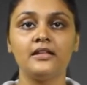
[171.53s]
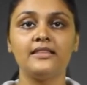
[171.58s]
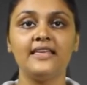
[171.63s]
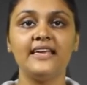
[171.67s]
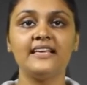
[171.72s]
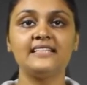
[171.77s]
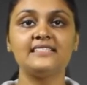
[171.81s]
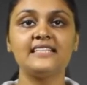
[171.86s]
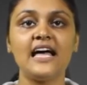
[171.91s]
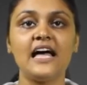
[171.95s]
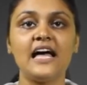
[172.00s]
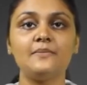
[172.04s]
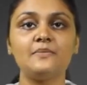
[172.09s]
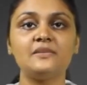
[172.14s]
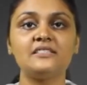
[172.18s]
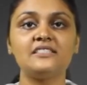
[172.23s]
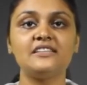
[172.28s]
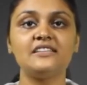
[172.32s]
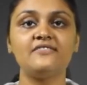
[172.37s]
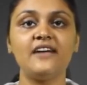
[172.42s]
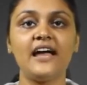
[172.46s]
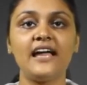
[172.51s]
The exam
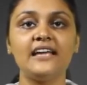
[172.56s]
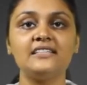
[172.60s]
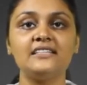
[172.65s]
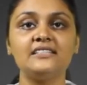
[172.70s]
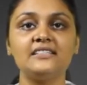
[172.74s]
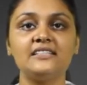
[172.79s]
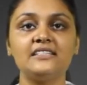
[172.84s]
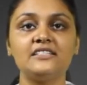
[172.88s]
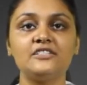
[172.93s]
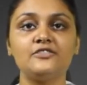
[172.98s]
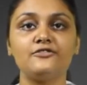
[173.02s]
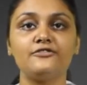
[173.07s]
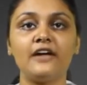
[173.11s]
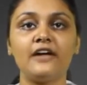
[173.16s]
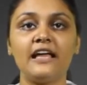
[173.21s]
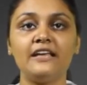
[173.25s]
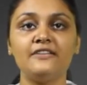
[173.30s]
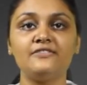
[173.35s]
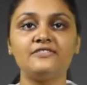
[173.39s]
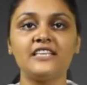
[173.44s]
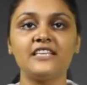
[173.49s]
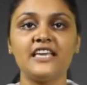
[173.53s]
is divided into
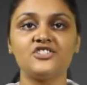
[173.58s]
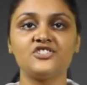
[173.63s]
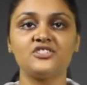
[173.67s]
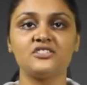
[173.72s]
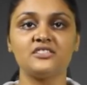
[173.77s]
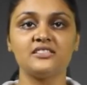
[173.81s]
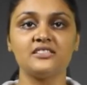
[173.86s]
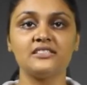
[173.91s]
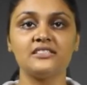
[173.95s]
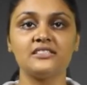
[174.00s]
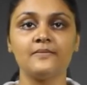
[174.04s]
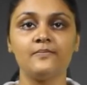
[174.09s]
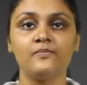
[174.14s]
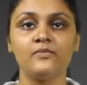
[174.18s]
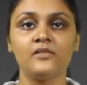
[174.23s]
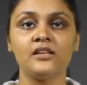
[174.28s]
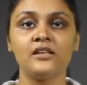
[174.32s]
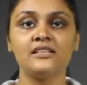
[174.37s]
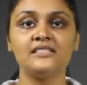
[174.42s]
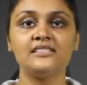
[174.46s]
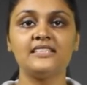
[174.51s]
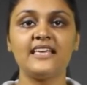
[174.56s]
5 sections.
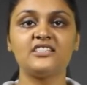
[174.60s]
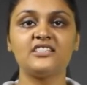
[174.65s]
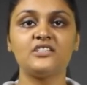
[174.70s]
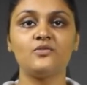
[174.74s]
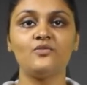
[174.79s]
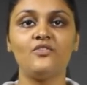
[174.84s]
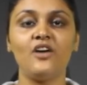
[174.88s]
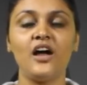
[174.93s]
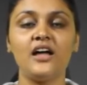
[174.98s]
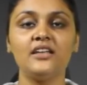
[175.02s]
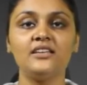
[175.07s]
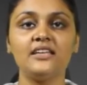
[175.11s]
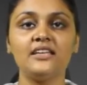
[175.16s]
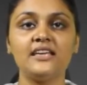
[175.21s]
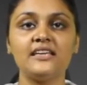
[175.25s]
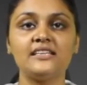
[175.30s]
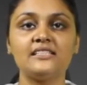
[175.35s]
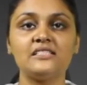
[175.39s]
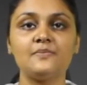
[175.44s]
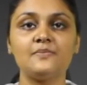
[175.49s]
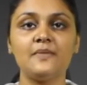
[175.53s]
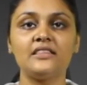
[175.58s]
Section 1
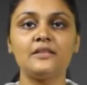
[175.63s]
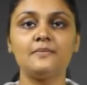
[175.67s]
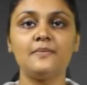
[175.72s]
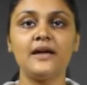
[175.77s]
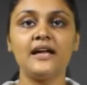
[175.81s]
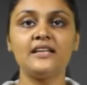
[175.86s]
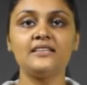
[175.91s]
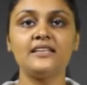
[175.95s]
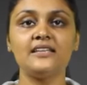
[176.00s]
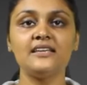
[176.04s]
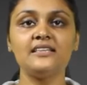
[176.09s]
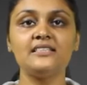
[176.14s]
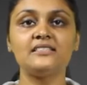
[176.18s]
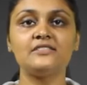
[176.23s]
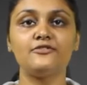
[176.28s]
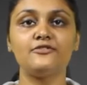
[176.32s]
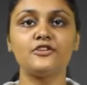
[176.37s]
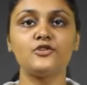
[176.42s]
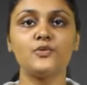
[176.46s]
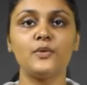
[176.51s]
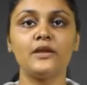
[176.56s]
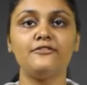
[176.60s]
is
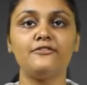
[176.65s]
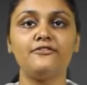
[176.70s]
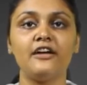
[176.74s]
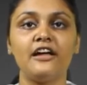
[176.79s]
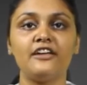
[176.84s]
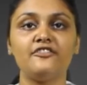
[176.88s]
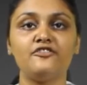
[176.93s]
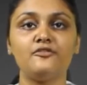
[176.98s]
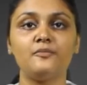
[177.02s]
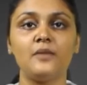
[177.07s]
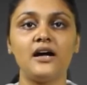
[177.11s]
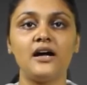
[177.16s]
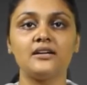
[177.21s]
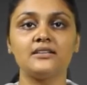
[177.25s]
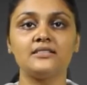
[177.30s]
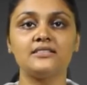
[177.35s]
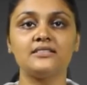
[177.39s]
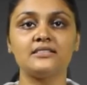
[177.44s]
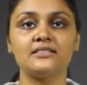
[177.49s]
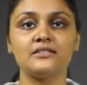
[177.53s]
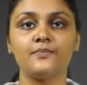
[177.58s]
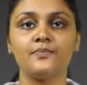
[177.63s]
Mathematics for 25
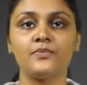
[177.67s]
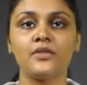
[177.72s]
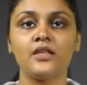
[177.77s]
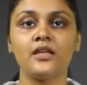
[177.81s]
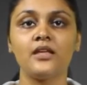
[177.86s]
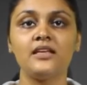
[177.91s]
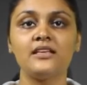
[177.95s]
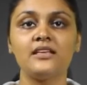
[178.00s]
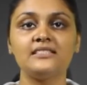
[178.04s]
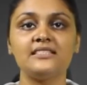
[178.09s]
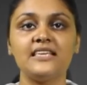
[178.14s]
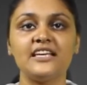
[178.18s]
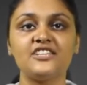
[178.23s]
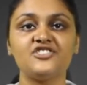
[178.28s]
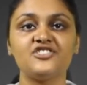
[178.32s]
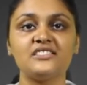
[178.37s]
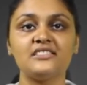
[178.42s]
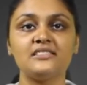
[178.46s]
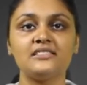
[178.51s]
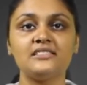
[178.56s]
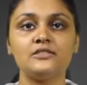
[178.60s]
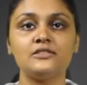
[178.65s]
marks.
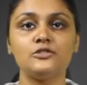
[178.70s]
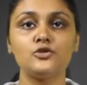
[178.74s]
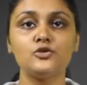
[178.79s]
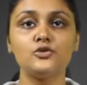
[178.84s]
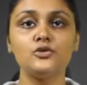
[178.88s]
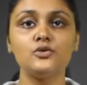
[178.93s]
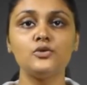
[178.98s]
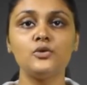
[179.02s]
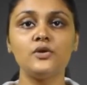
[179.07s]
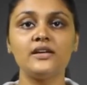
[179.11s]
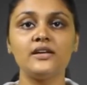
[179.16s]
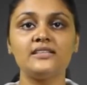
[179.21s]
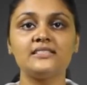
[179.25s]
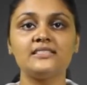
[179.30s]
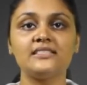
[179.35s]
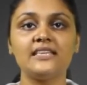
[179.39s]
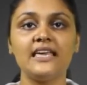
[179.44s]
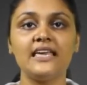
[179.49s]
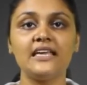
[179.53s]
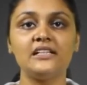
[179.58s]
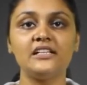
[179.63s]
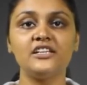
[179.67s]
Section 2
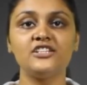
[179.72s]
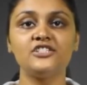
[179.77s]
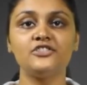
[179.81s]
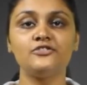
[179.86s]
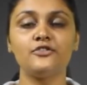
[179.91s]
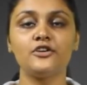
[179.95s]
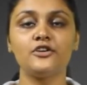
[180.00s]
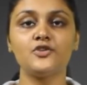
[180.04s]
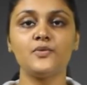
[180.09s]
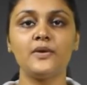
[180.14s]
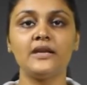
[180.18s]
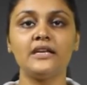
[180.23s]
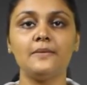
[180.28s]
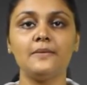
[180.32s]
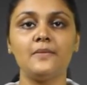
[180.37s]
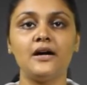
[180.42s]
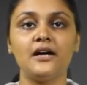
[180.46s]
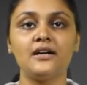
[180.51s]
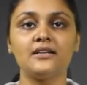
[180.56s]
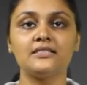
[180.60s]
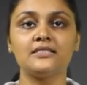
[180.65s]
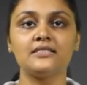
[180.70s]
is English for 20
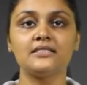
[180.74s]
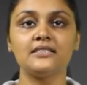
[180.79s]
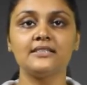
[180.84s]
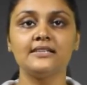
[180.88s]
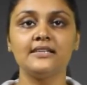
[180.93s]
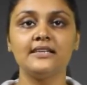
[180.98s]
marks.